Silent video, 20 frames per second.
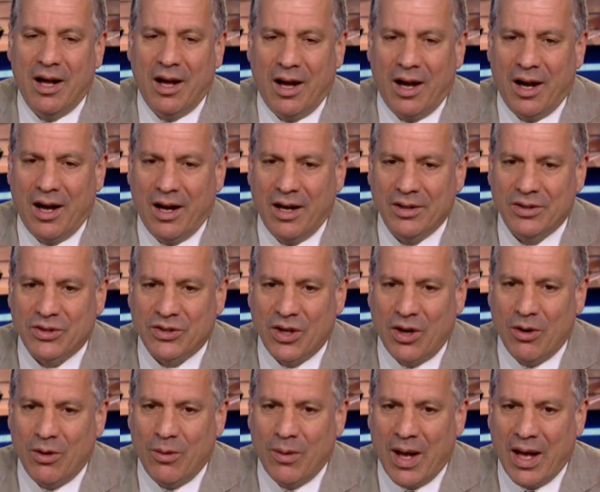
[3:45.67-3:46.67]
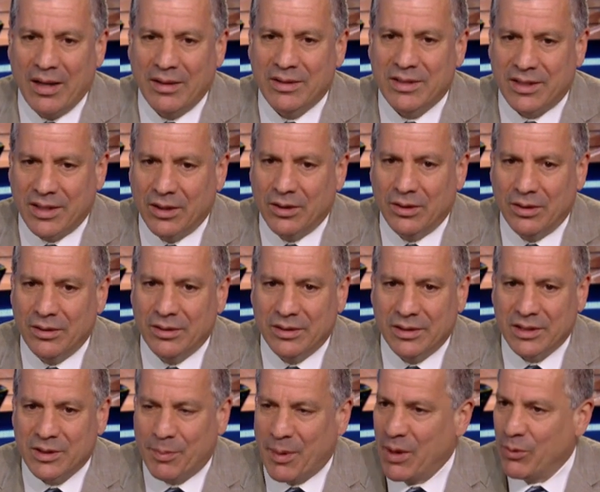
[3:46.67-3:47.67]
Uh, so, and still,
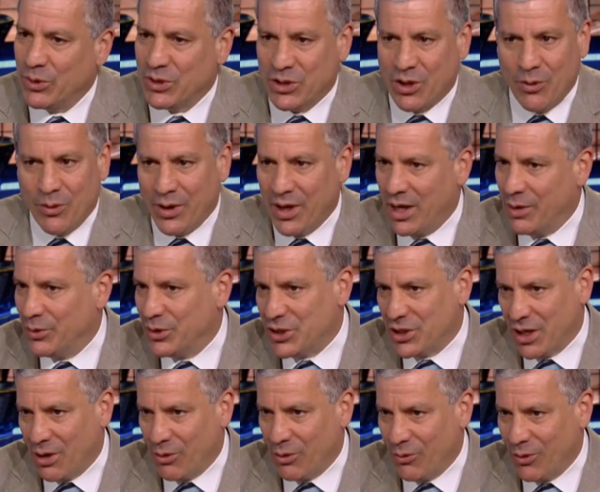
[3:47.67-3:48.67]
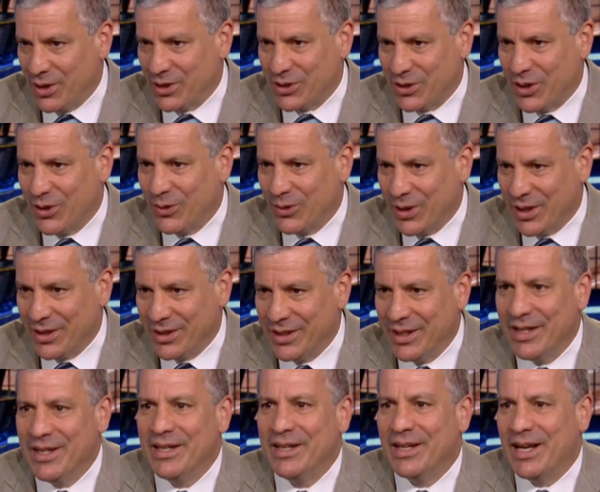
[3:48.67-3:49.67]
despite what's going on with Shari Redstone and,
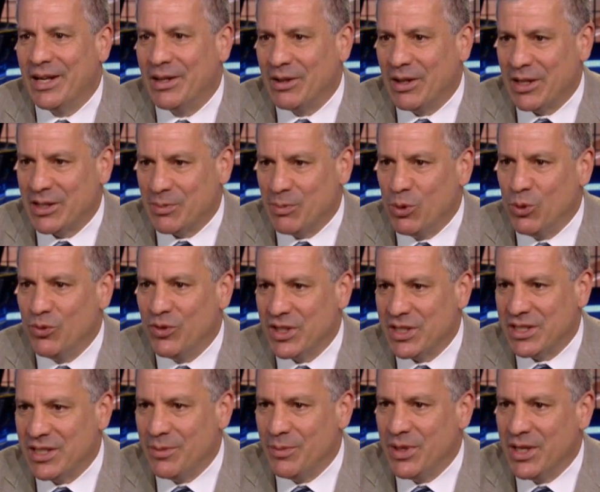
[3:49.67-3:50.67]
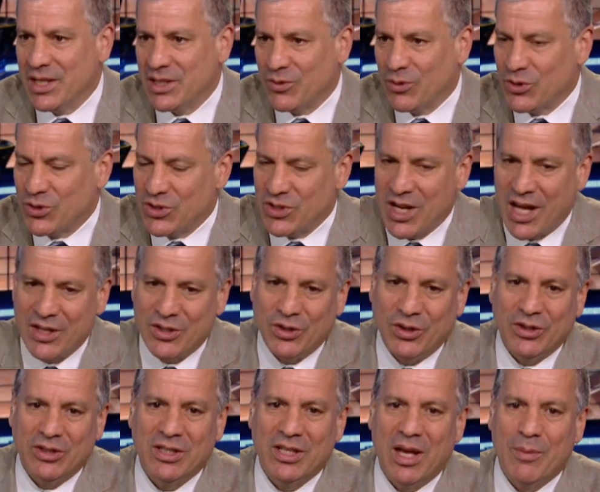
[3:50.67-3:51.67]
and Les Moonves, CBS versus
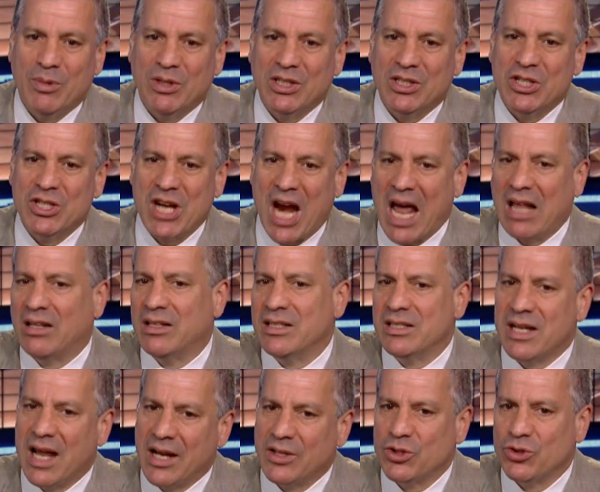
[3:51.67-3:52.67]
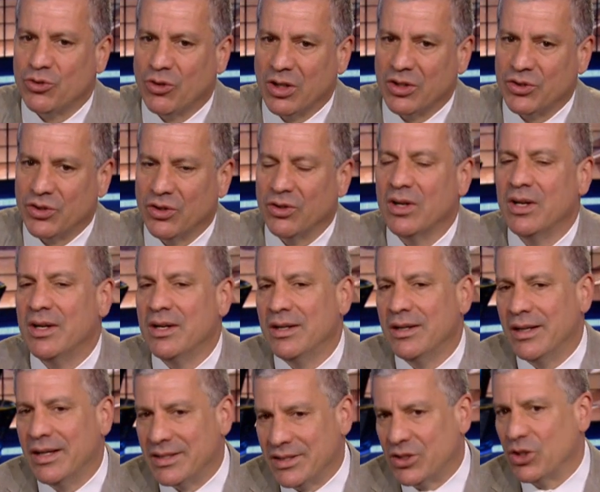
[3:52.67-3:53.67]
National Entertainment, to challenge that structure,
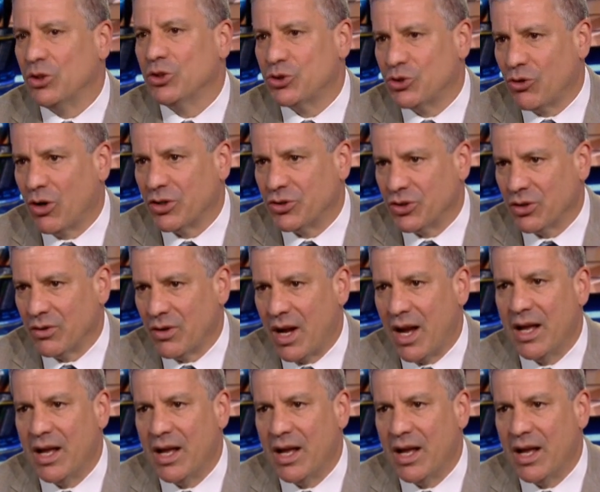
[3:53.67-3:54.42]
it's still a structure. Yeah.